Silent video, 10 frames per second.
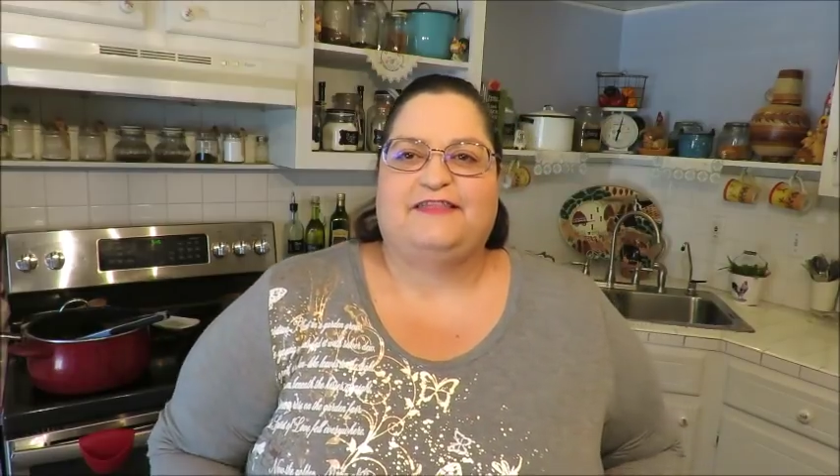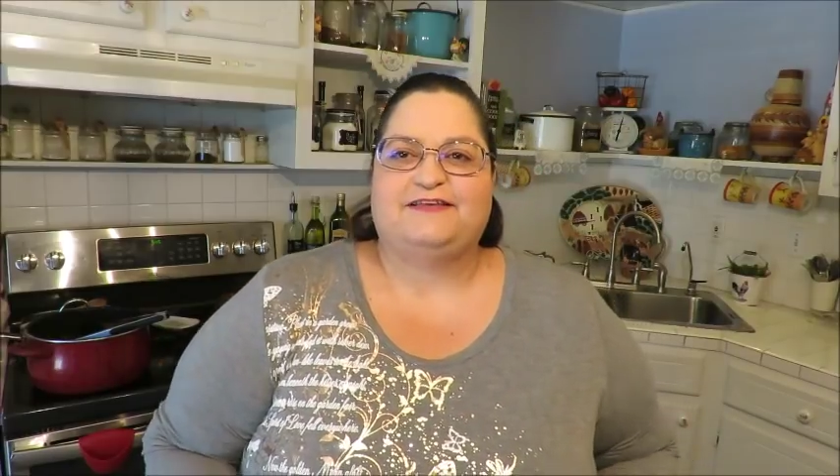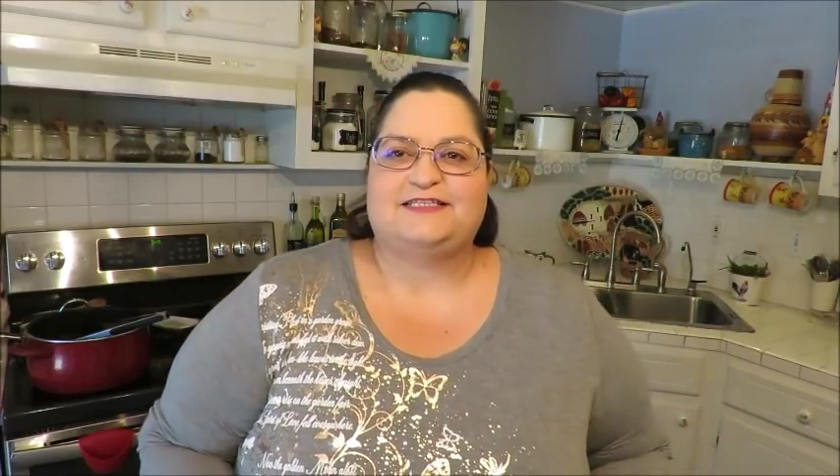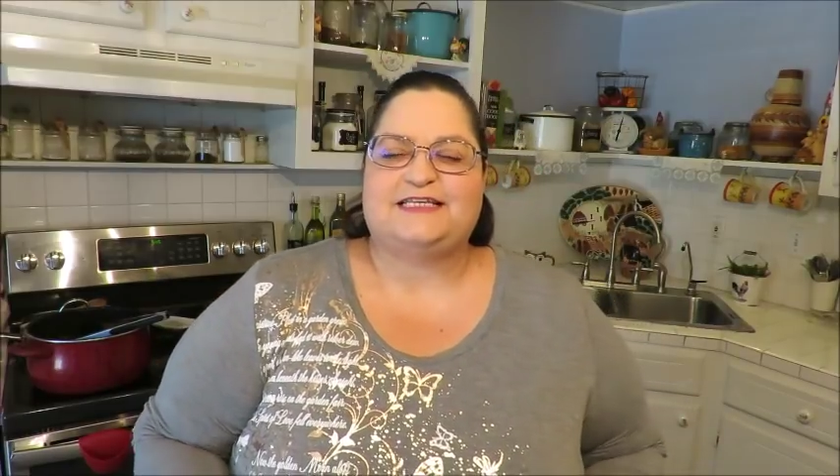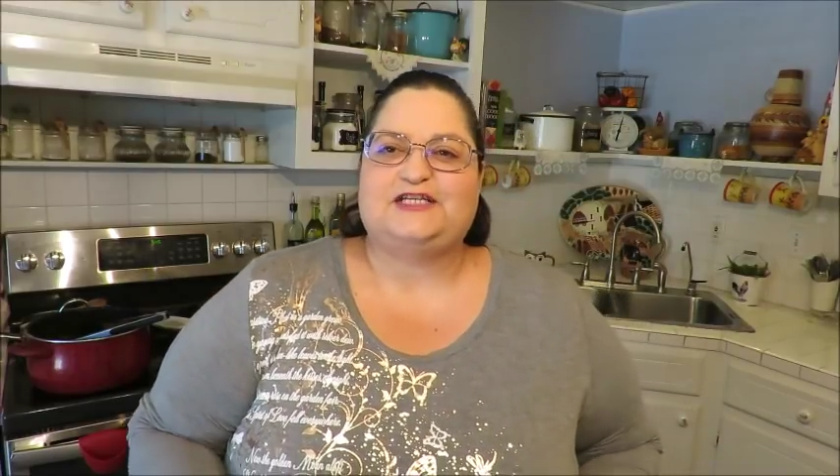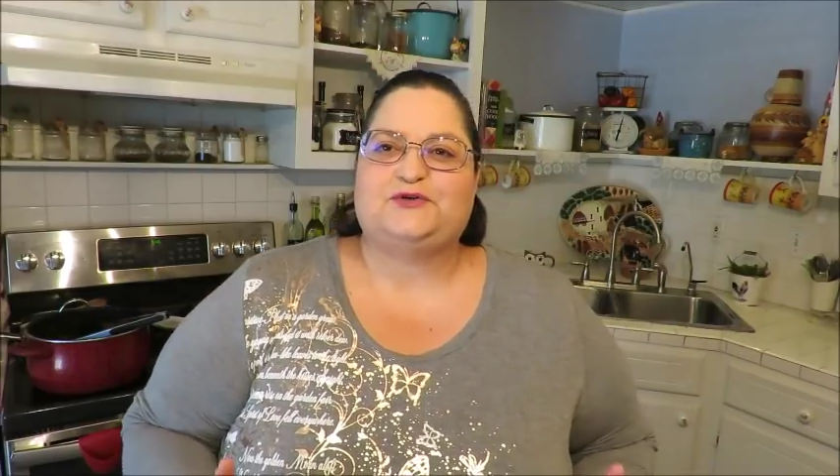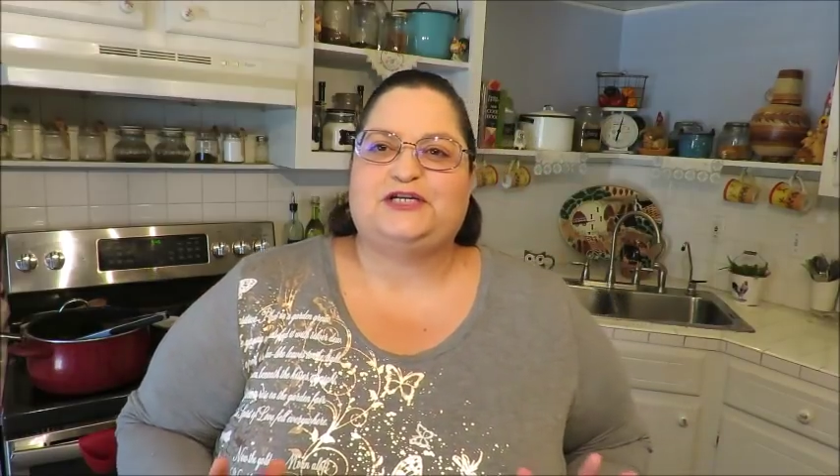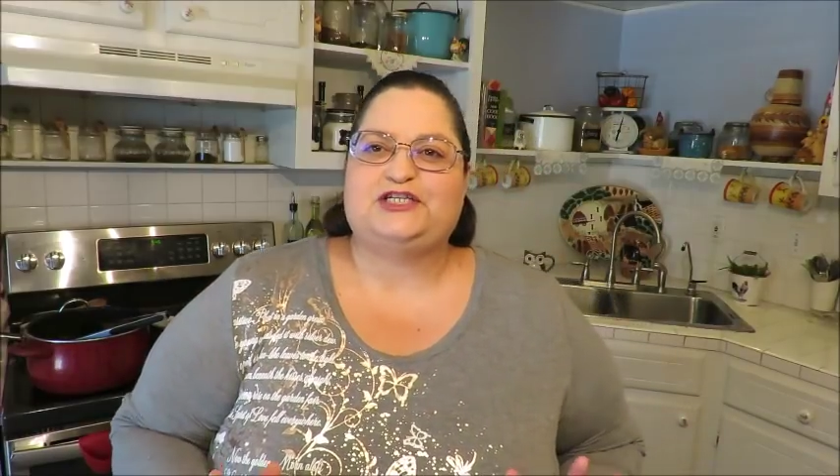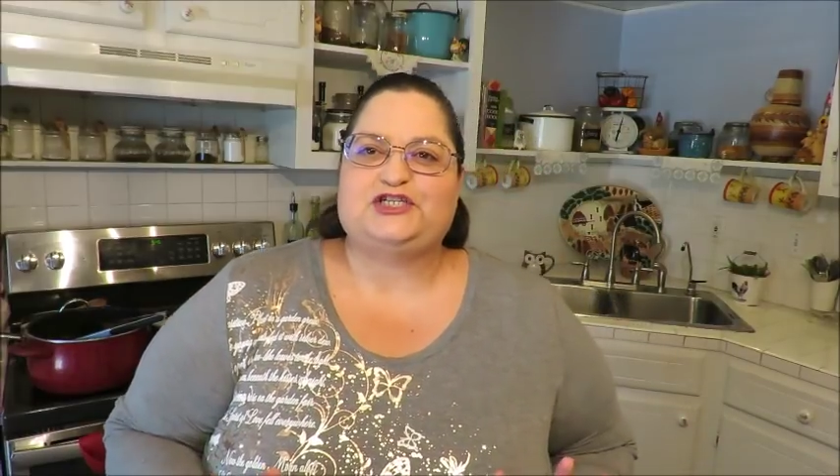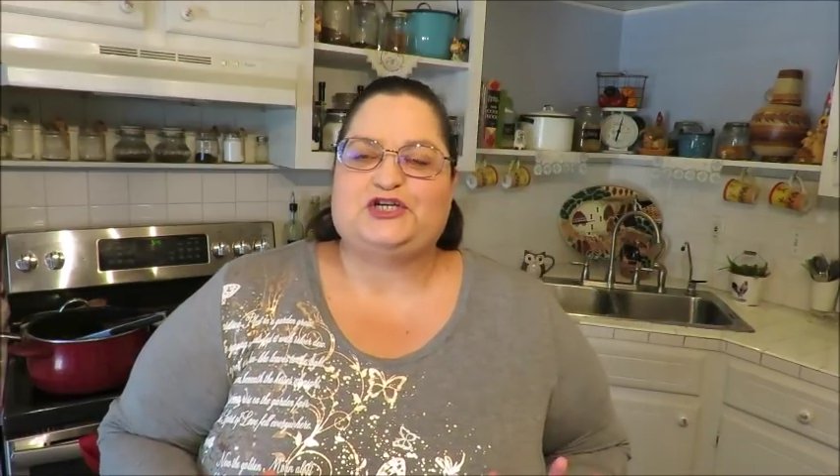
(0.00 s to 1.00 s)
This is a
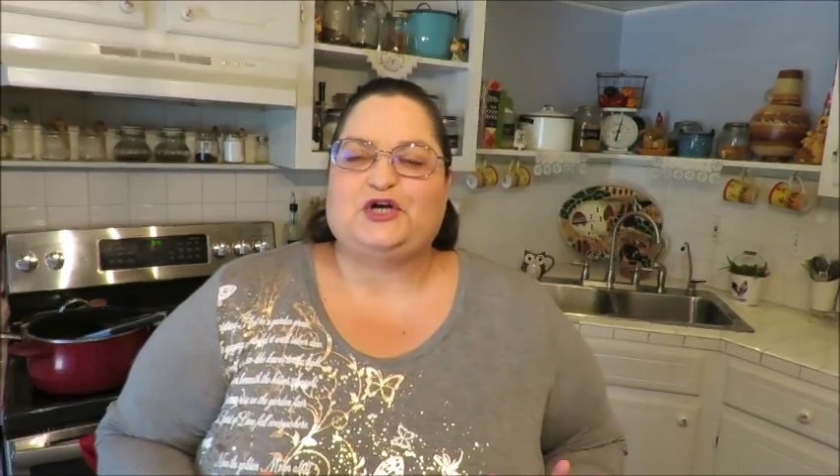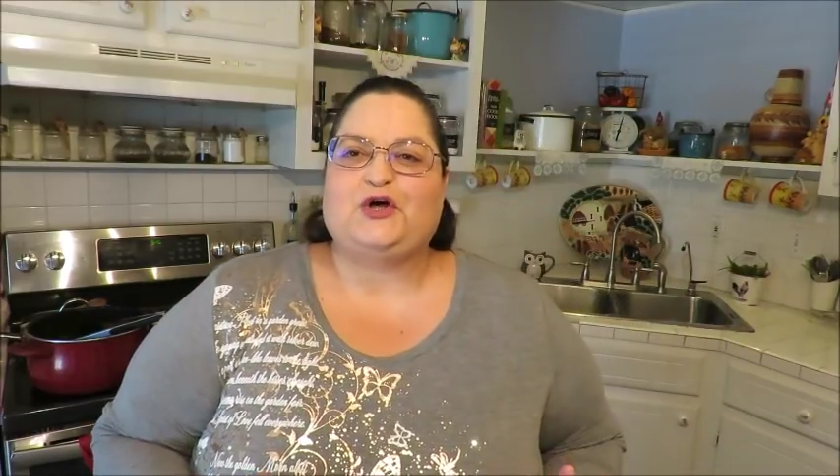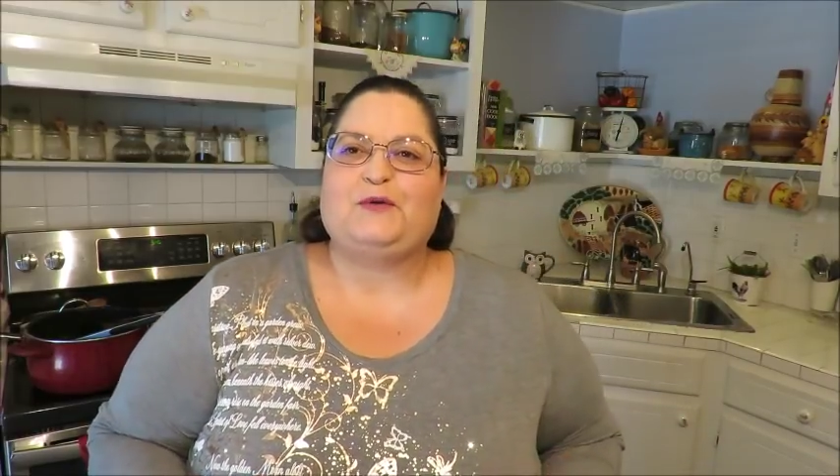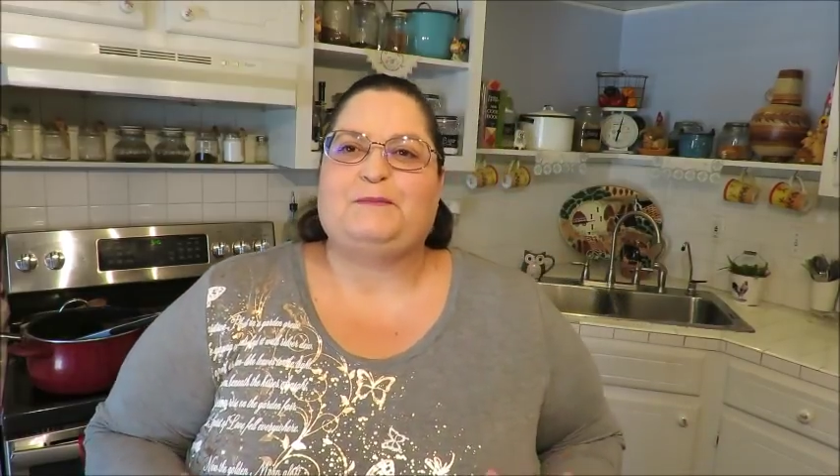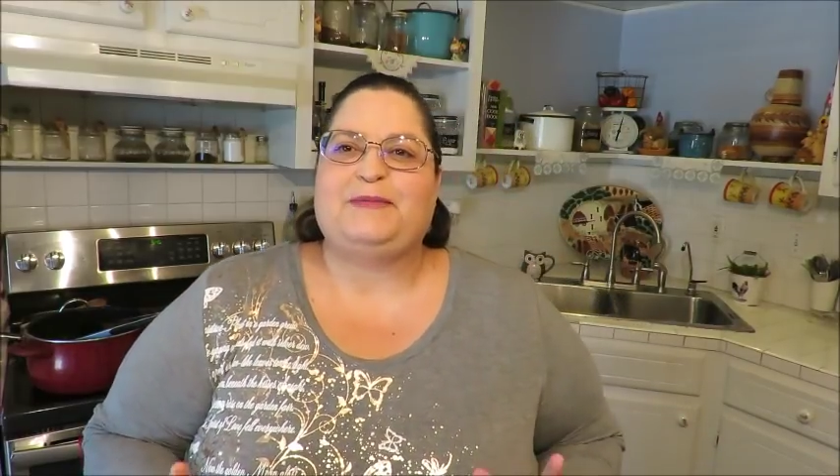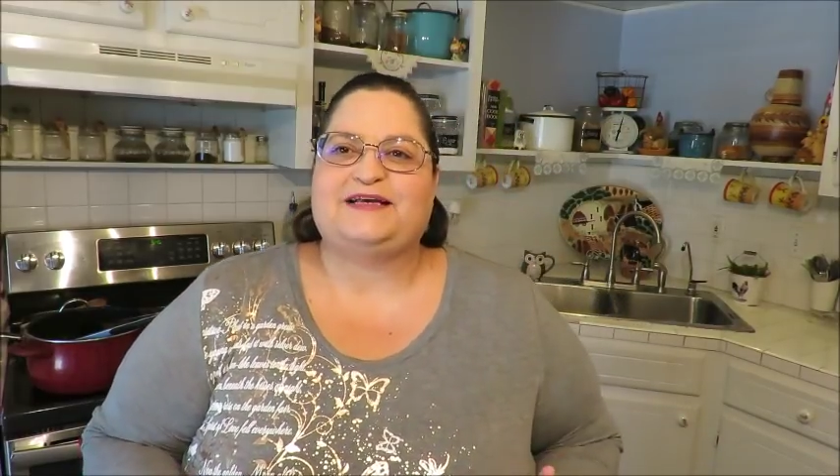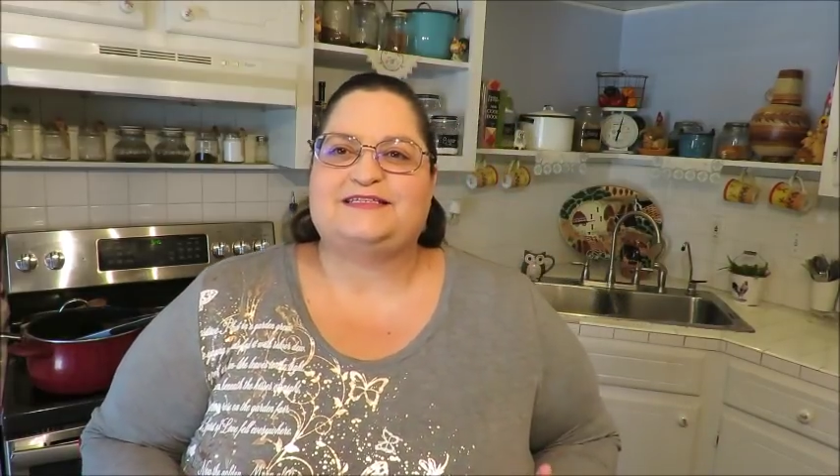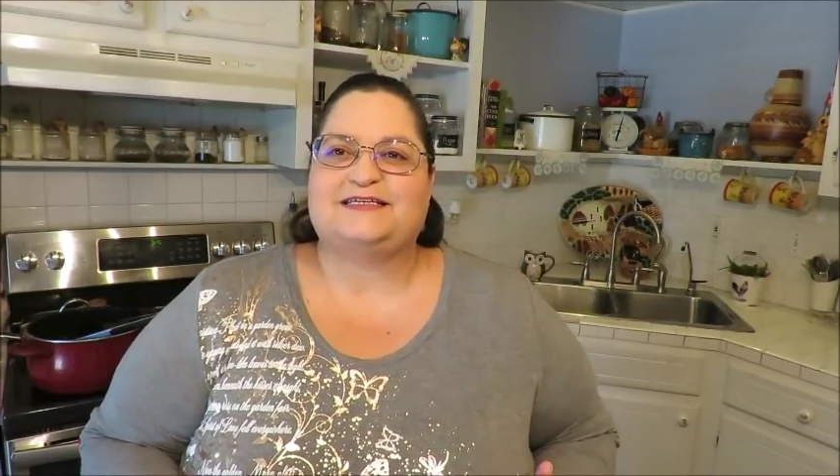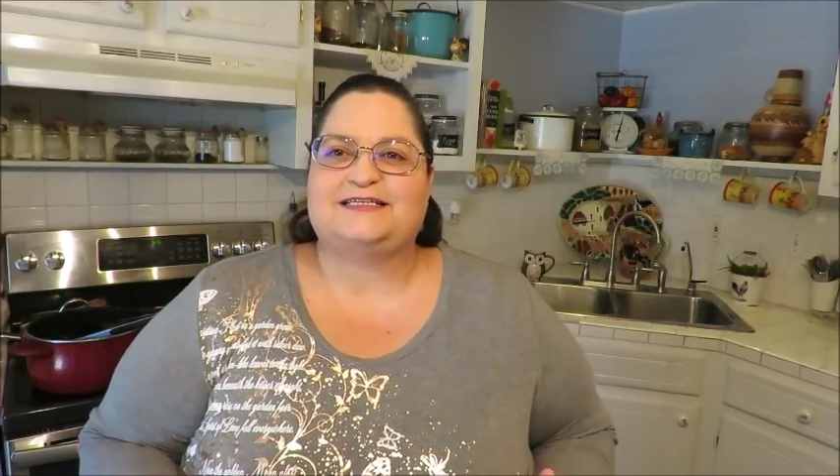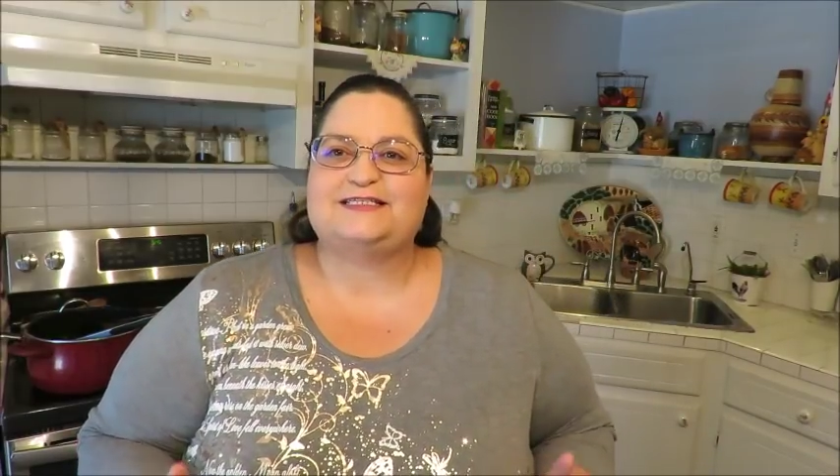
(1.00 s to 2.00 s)
traditional
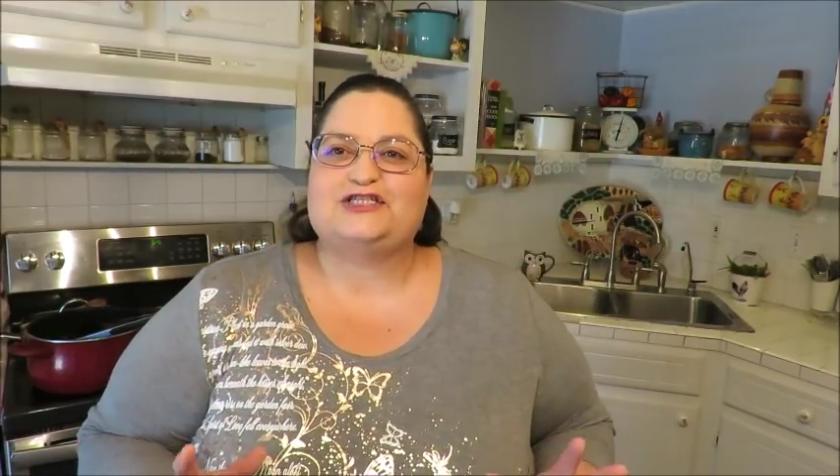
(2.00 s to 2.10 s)
Mexican